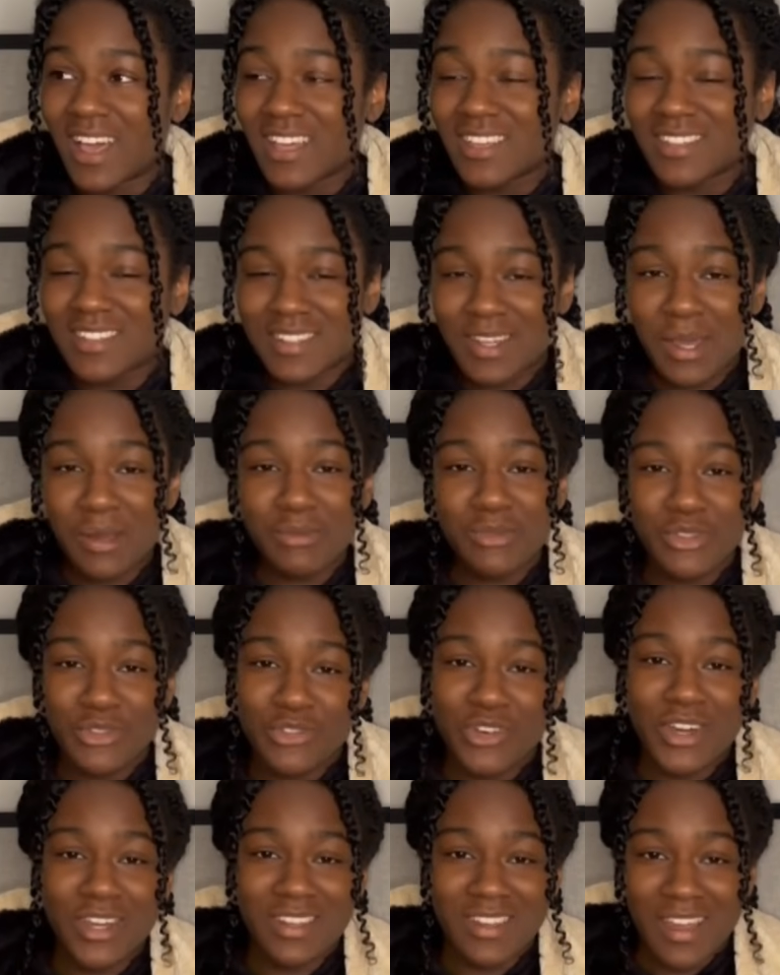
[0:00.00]
It's time to
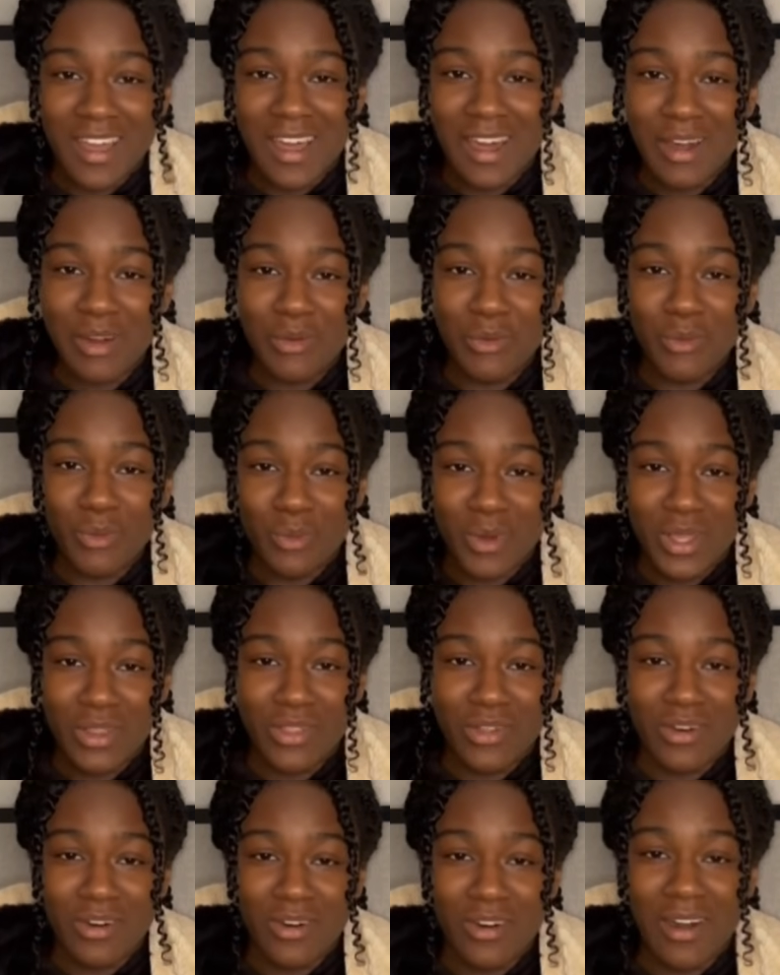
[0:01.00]
find out
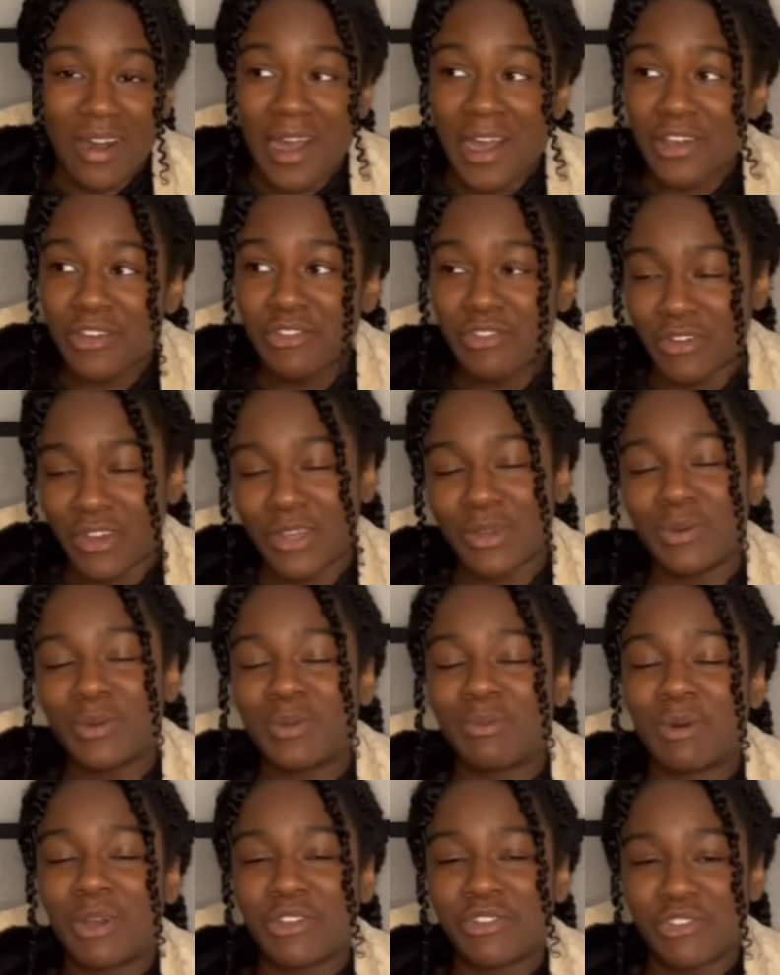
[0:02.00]
whether I
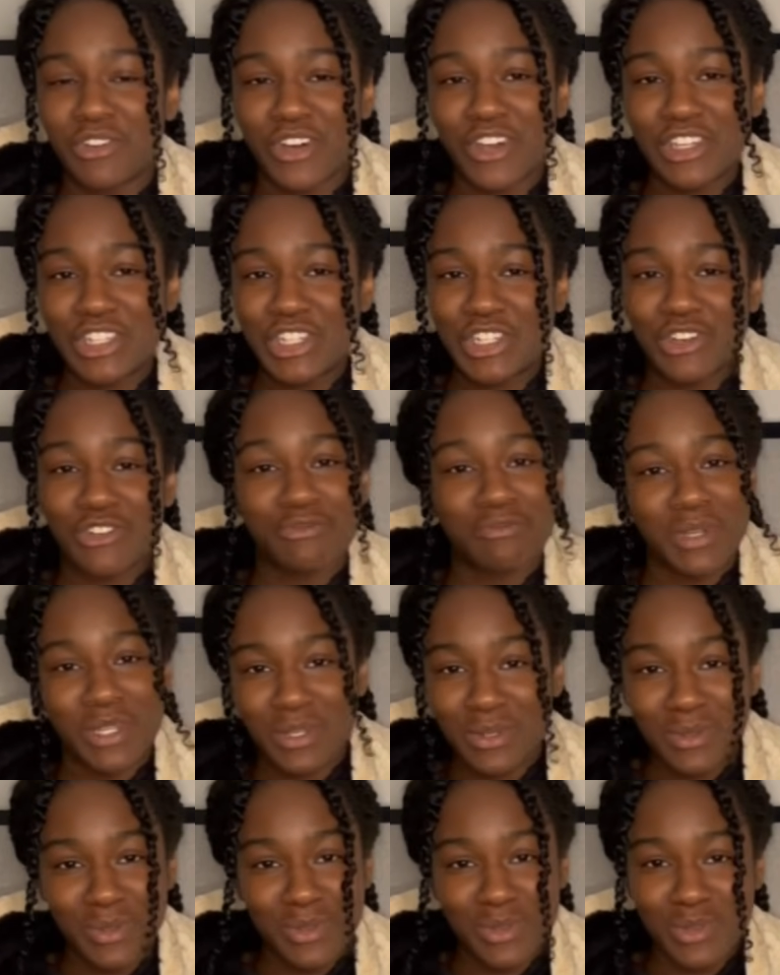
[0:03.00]
failed my first year of
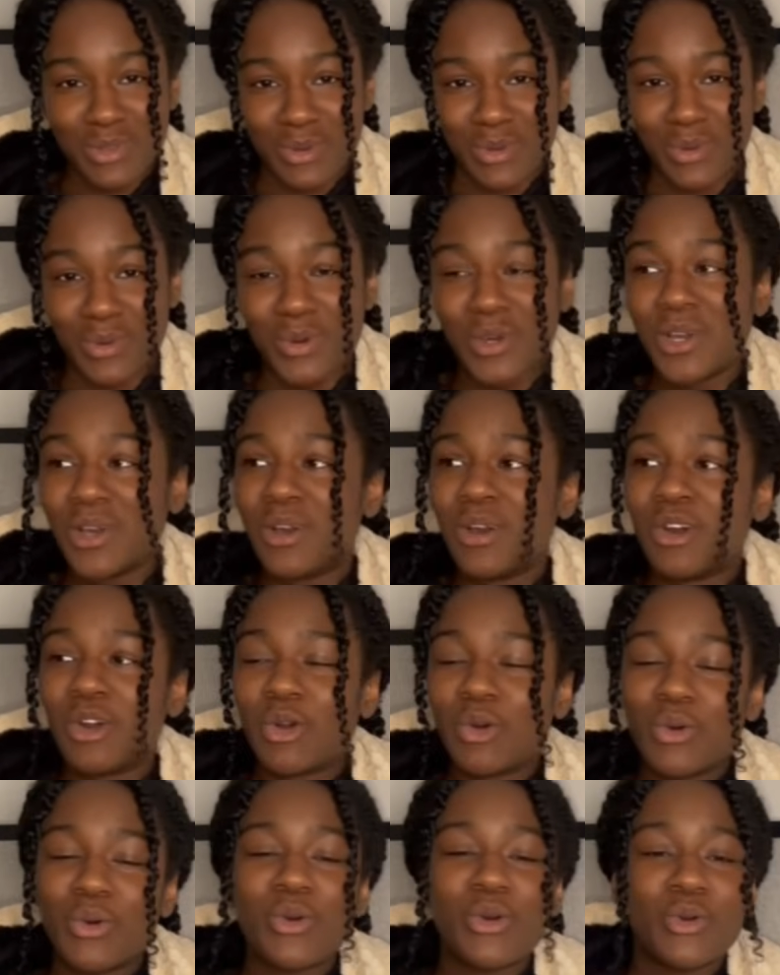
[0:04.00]
medical school
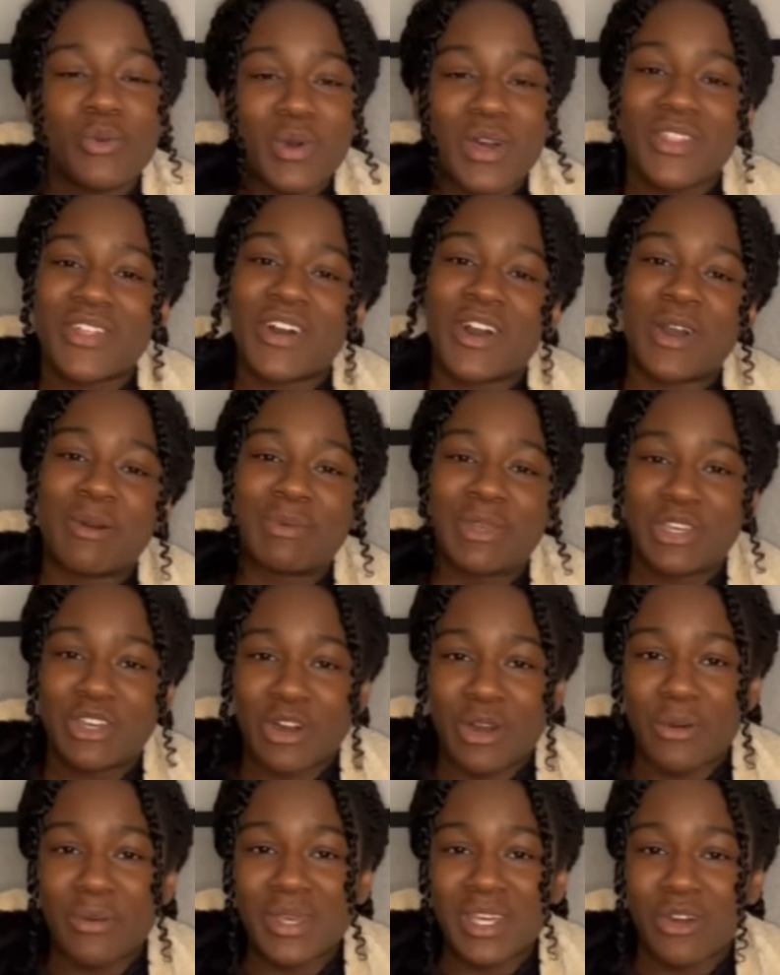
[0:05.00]
or whether I'll be
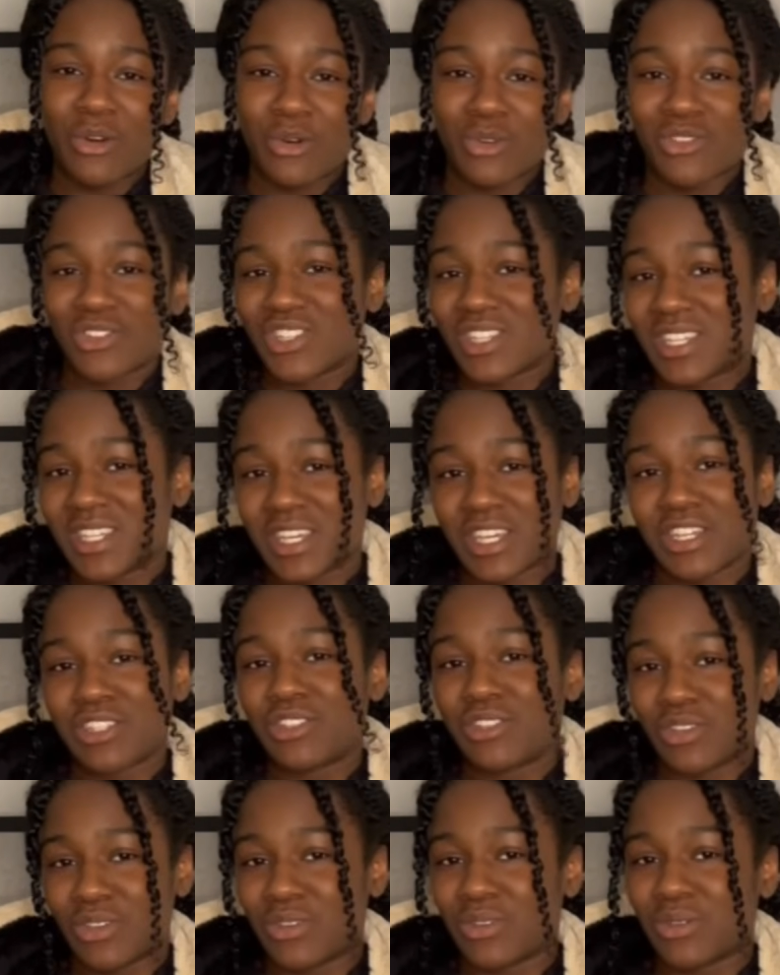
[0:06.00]
going on to year
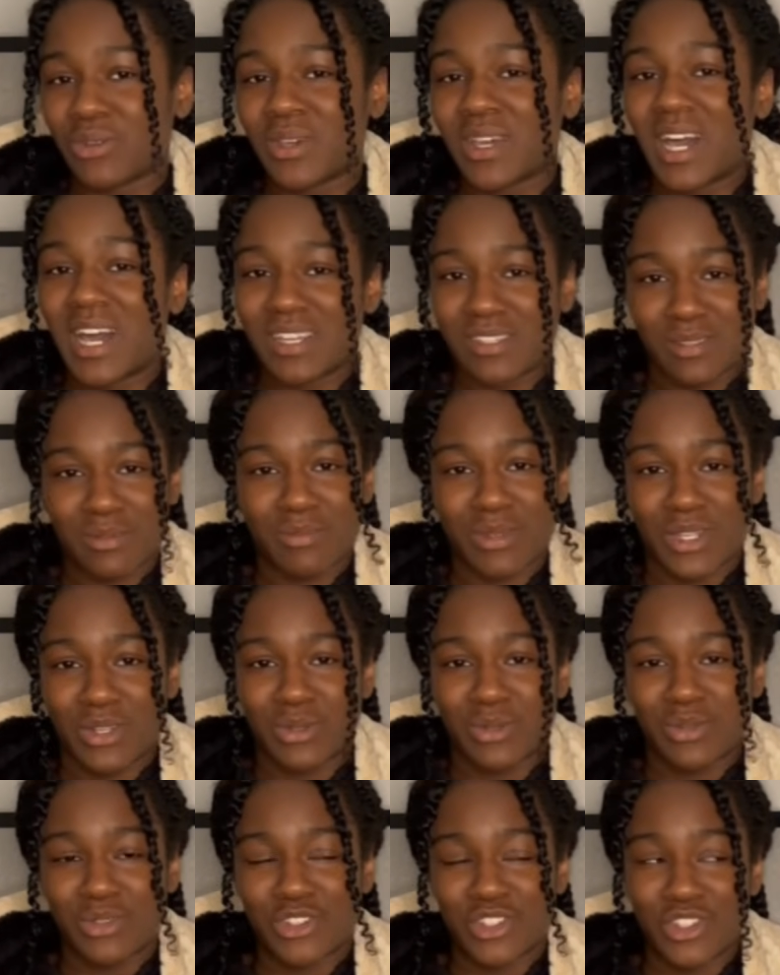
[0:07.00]
two as a
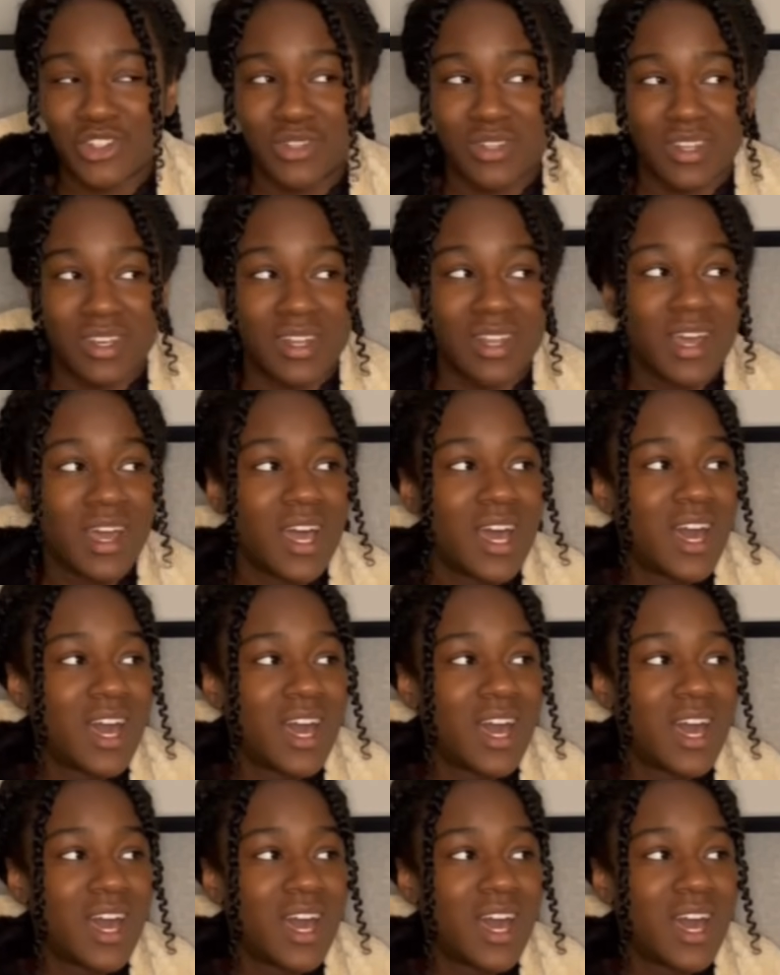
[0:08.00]
medical student.